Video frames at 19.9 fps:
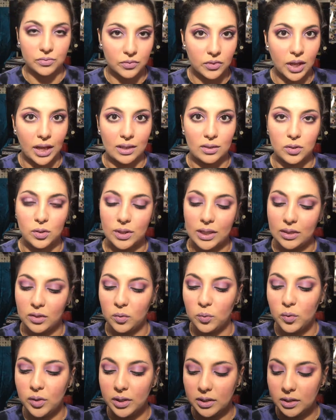Okay, so that's
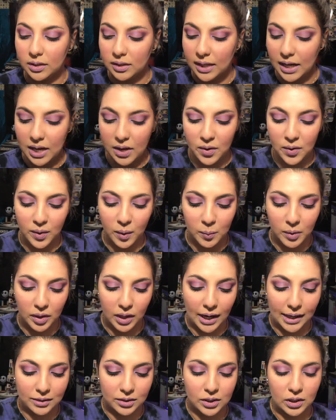one down. I'm
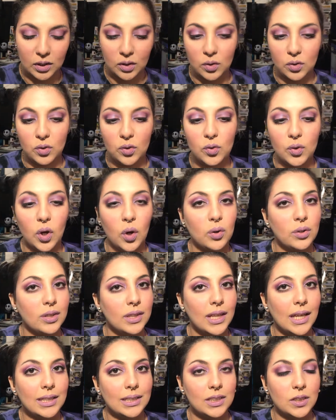gonna actually do 2 coats
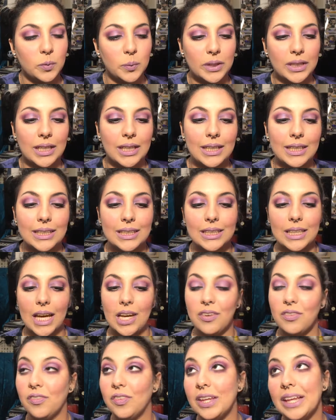of that just because
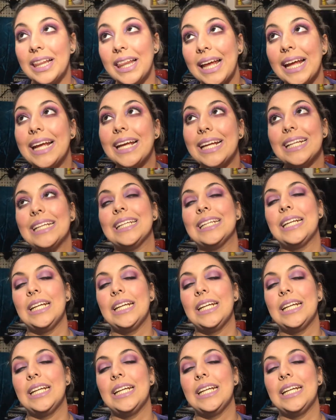I feel like it.